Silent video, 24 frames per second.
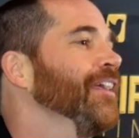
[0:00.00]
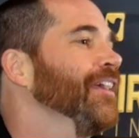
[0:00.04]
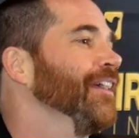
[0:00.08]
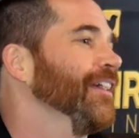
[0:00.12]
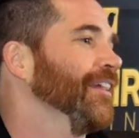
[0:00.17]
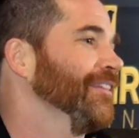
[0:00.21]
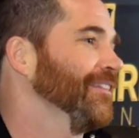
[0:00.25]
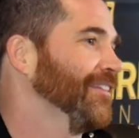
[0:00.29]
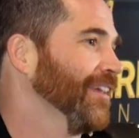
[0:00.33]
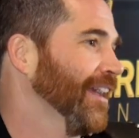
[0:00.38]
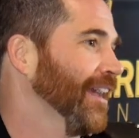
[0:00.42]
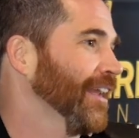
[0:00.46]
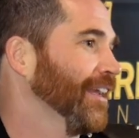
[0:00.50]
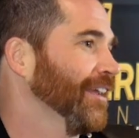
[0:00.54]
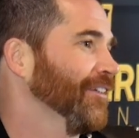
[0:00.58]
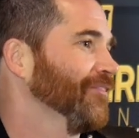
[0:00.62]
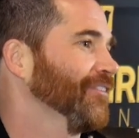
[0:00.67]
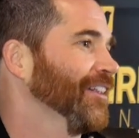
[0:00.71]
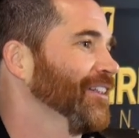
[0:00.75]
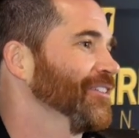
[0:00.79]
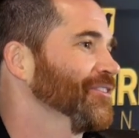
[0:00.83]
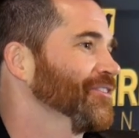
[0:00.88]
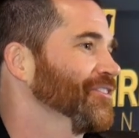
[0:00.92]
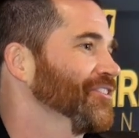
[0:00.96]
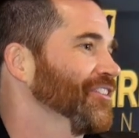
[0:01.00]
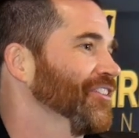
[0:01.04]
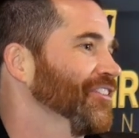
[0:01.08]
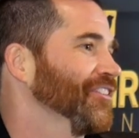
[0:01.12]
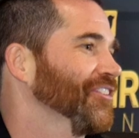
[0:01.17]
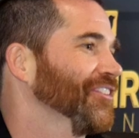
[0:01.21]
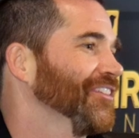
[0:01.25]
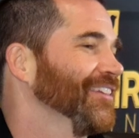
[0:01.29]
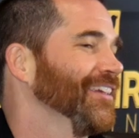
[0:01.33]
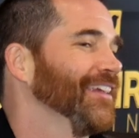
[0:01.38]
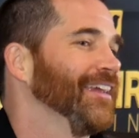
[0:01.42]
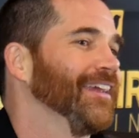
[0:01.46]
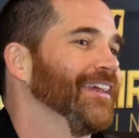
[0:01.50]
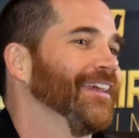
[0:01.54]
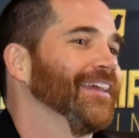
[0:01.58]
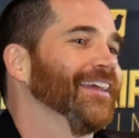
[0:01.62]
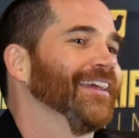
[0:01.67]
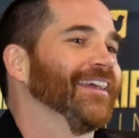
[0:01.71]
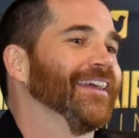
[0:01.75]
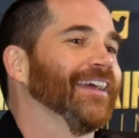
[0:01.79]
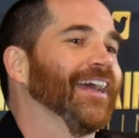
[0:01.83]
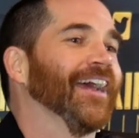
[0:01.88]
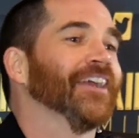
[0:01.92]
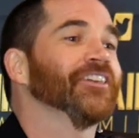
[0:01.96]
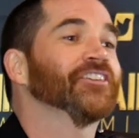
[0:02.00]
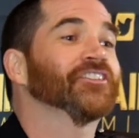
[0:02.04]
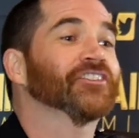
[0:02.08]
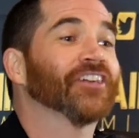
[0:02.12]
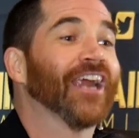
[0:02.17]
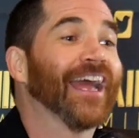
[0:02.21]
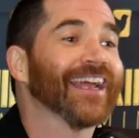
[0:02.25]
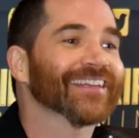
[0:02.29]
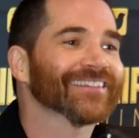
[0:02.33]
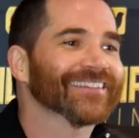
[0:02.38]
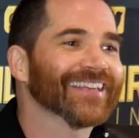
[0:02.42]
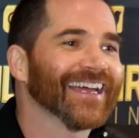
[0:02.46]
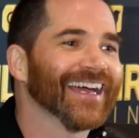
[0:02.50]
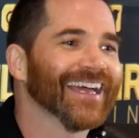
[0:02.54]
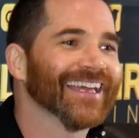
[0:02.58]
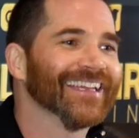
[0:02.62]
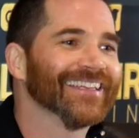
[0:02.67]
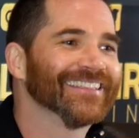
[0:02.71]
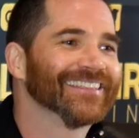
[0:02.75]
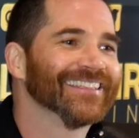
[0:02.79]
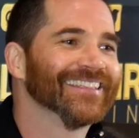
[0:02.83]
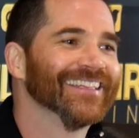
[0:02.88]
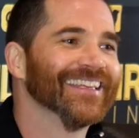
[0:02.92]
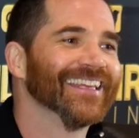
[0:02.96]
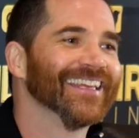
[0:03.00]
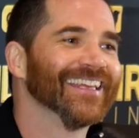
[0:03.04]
and tanning vouchers. And track days.